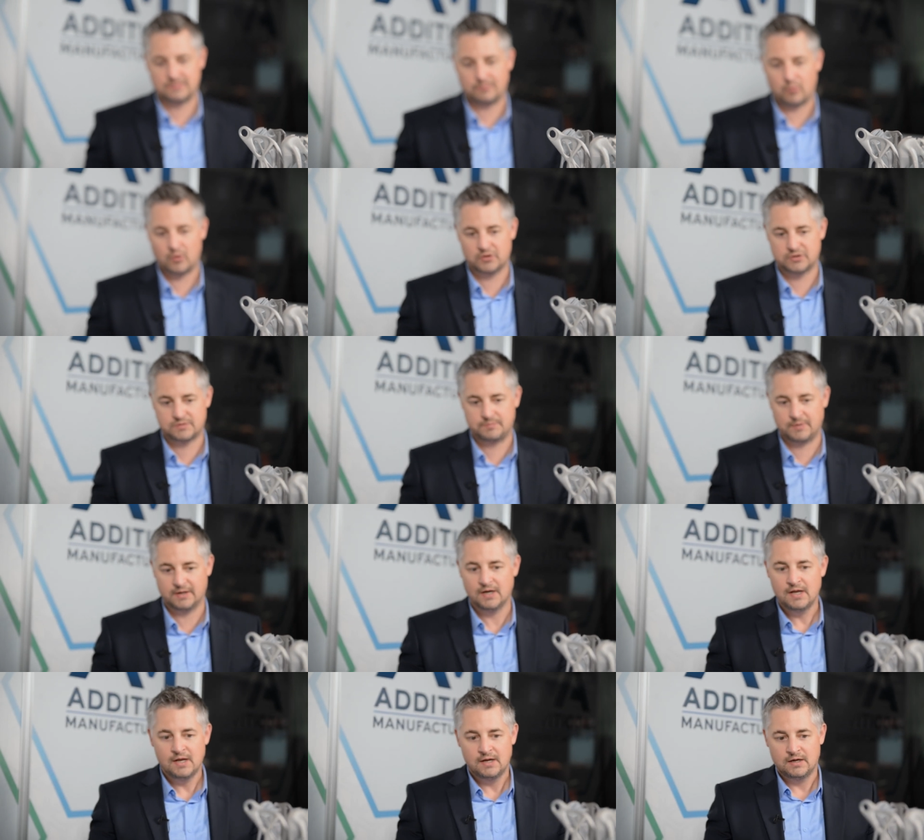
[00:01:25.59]
supports, but
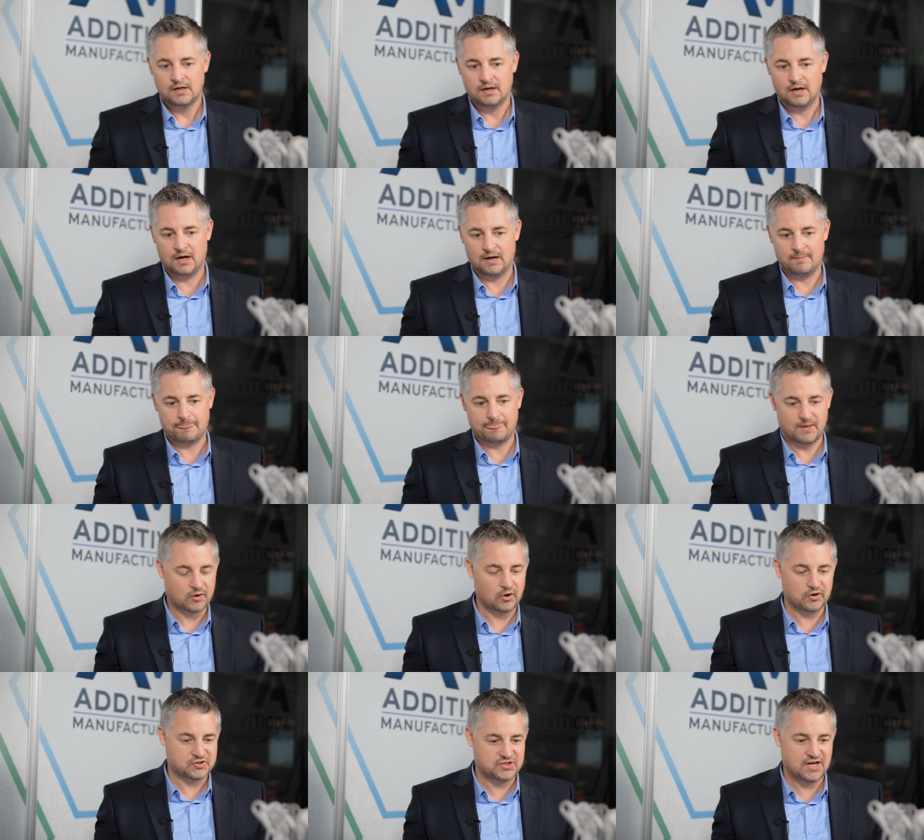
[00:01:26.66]
um, the
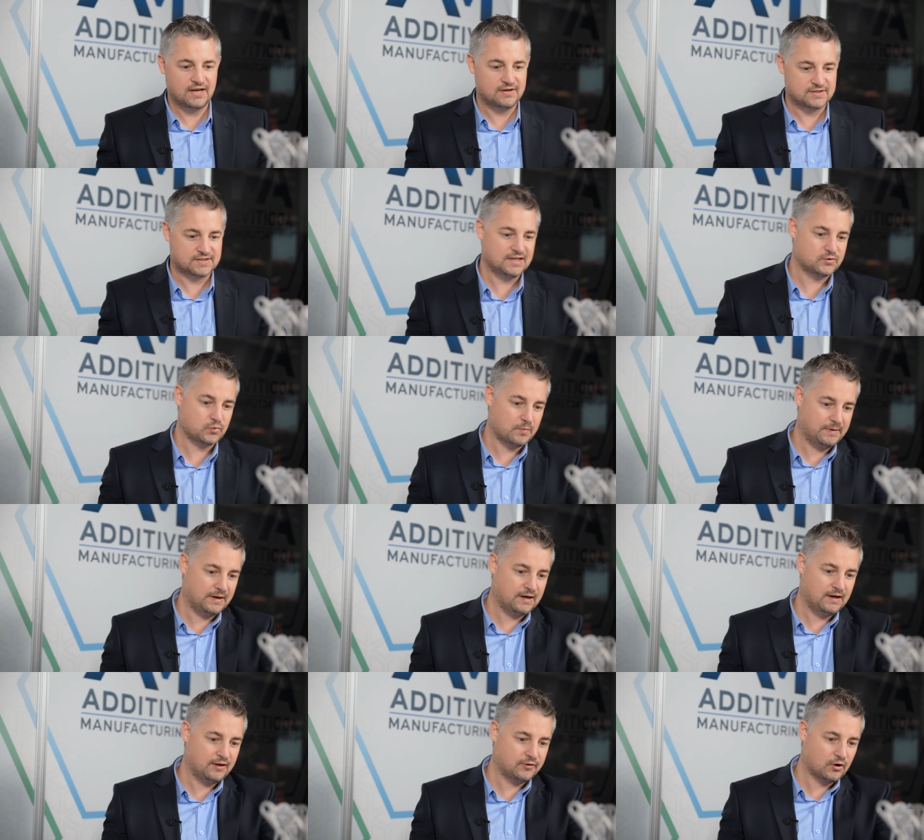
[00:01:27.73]
current state is these would
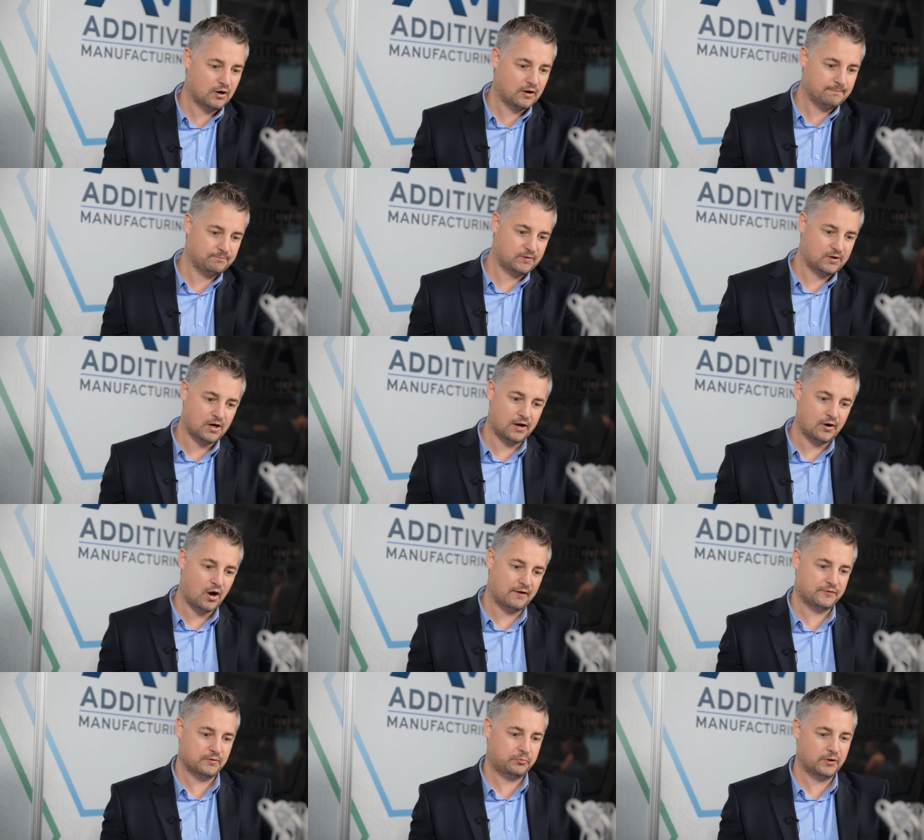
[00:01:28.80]
be either cut
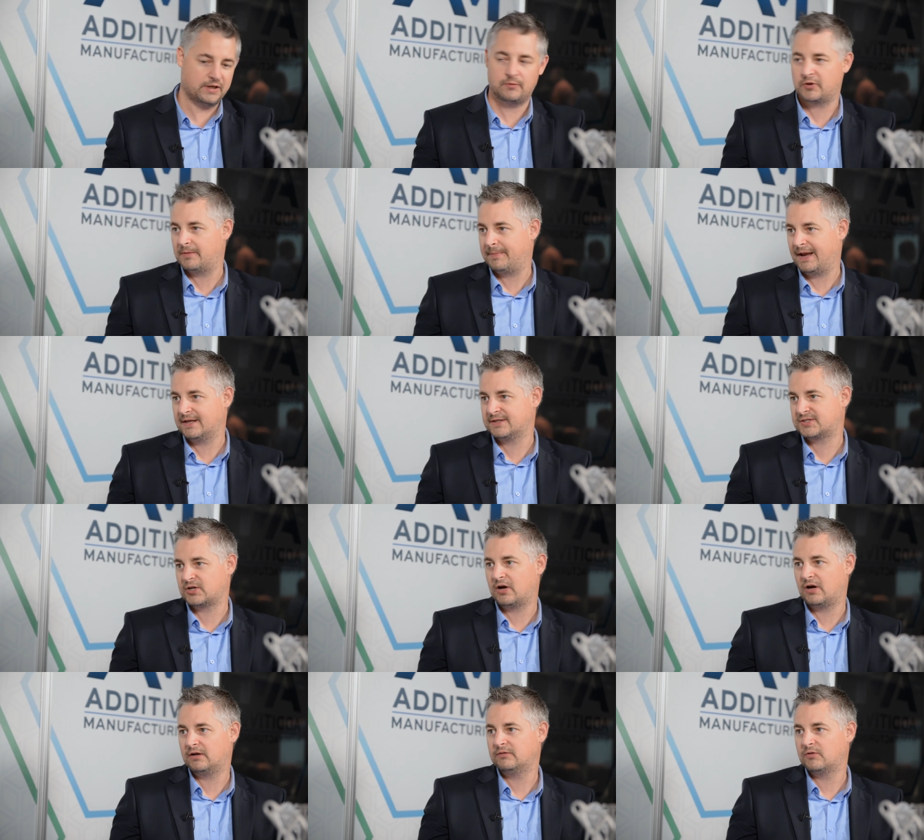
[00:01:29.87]
off the plate with a
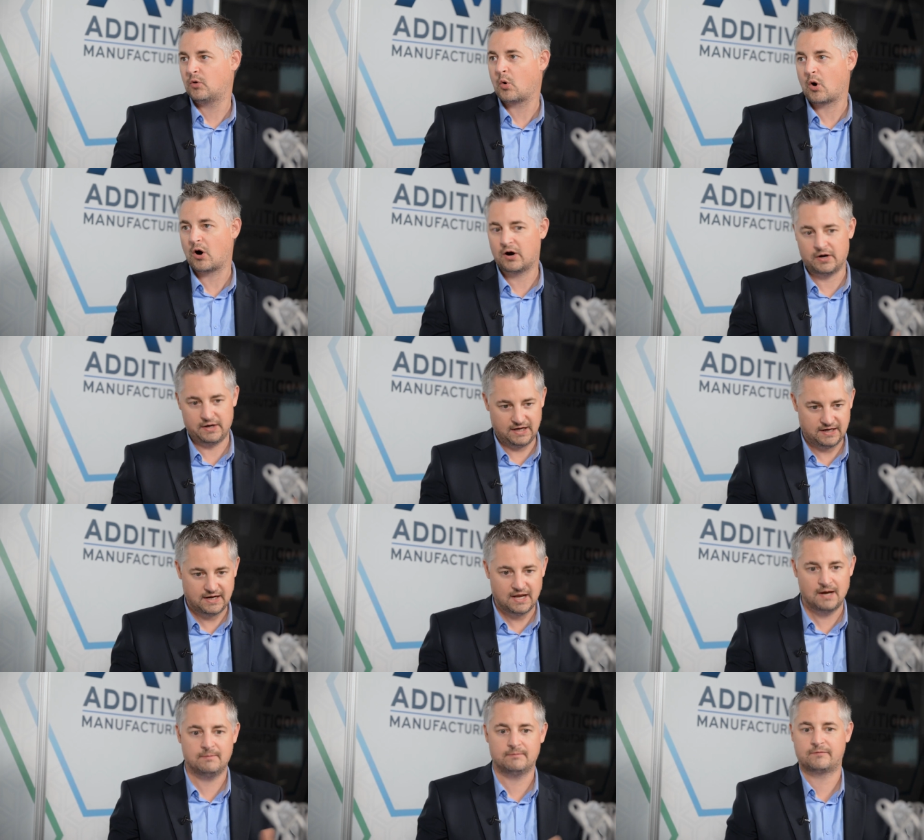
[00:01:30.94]
bandsaw or an
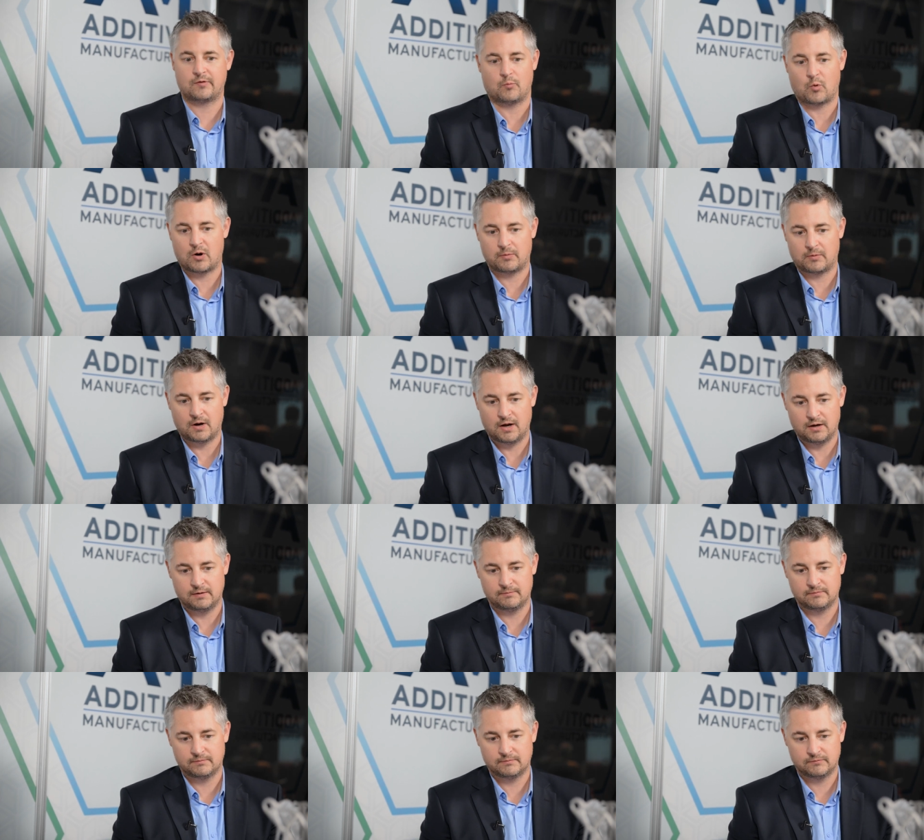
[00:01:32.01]
EDM for more
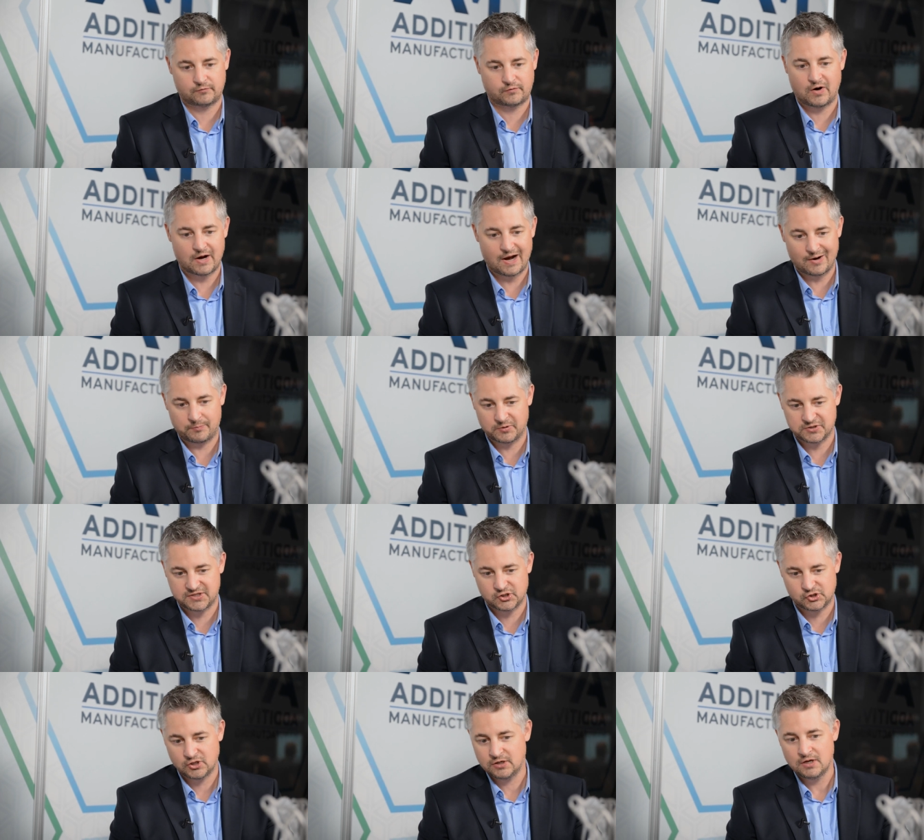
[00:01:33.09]
um, for a higher
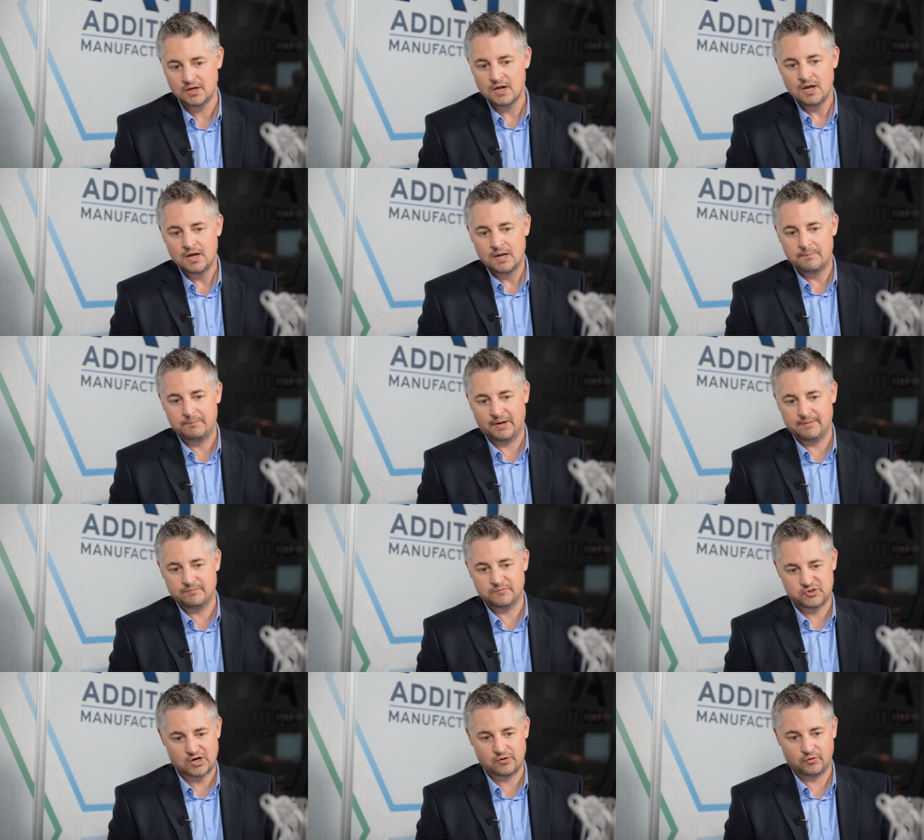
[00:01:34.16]
precision.
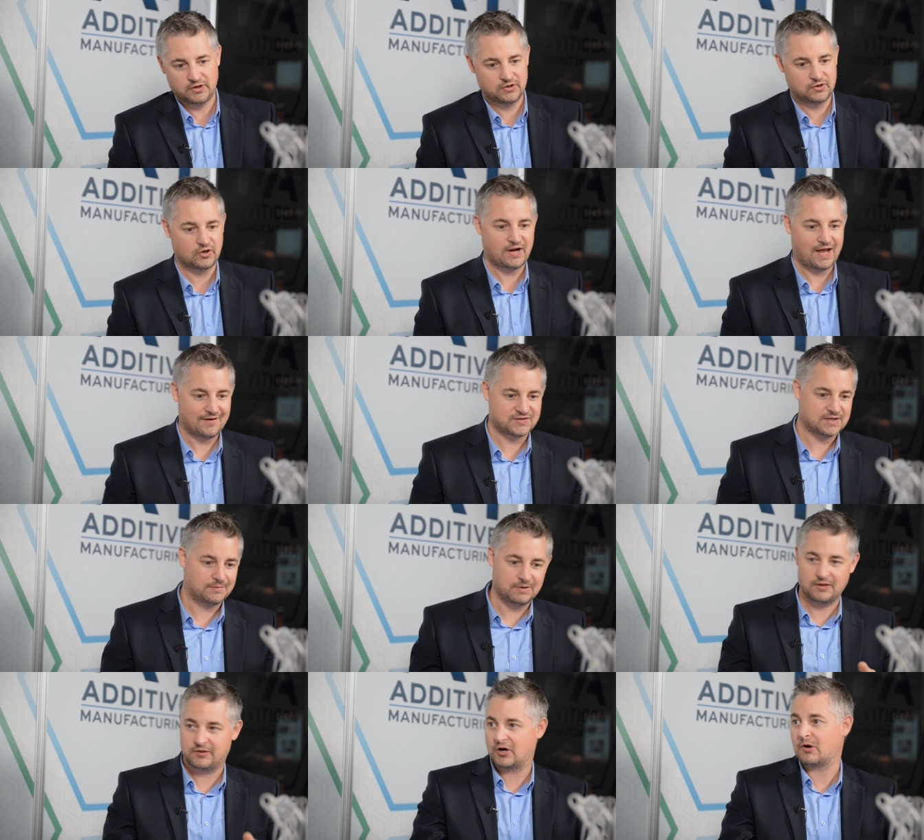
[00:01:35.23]
But generally, you're going to have
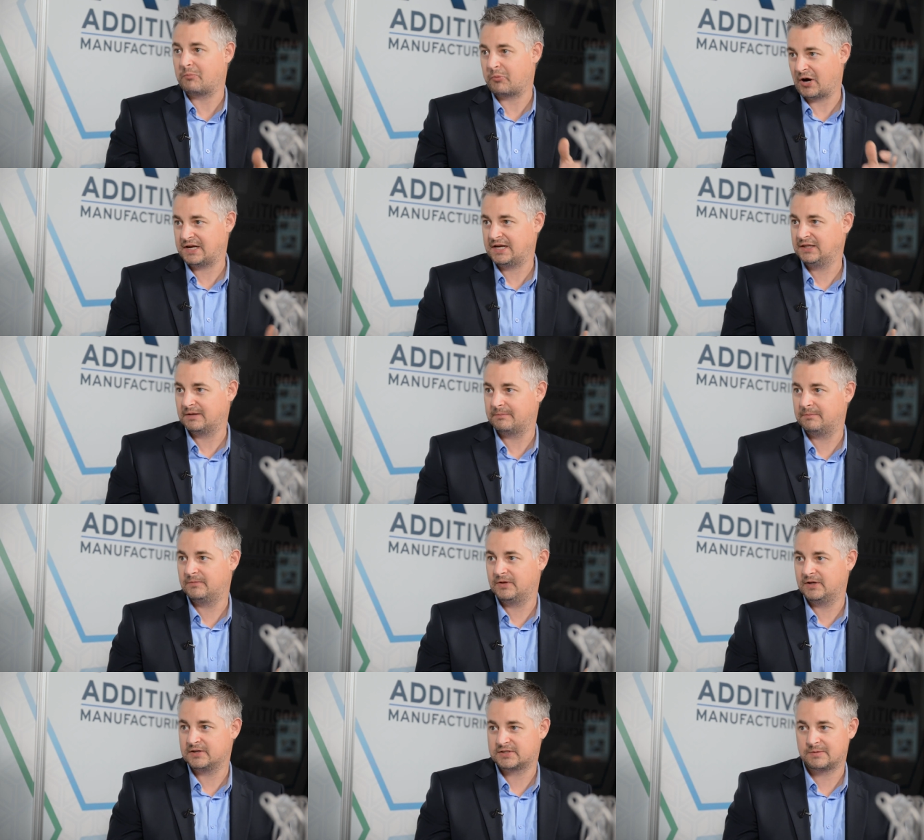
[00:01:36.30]
somebody there breaking the,
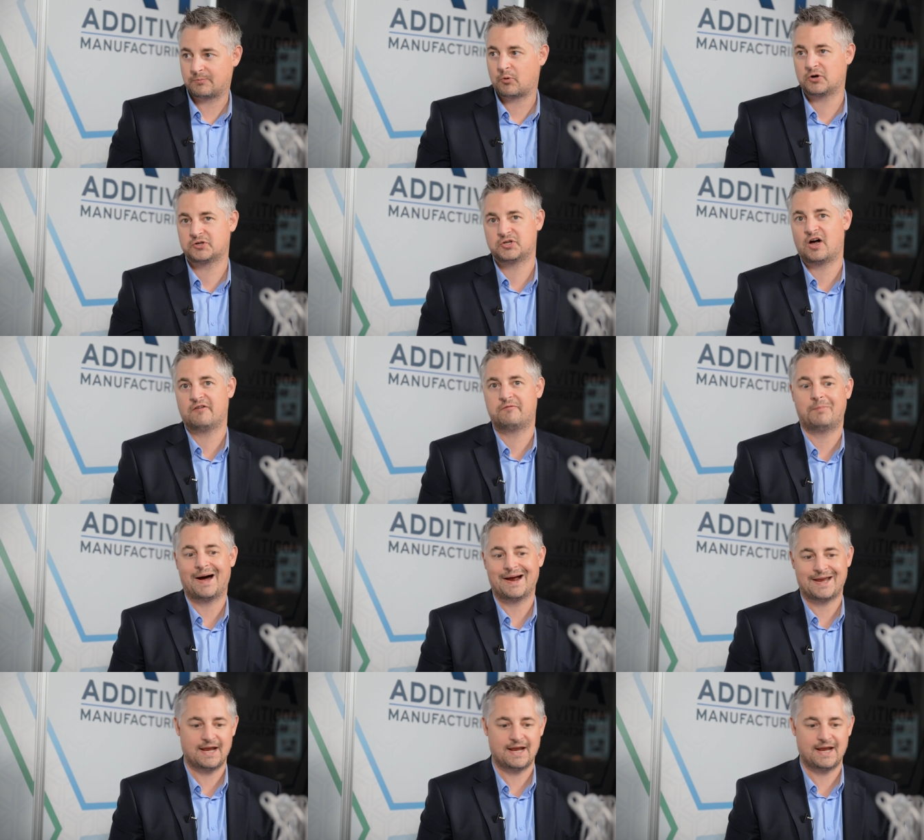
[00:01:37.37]
the supports off by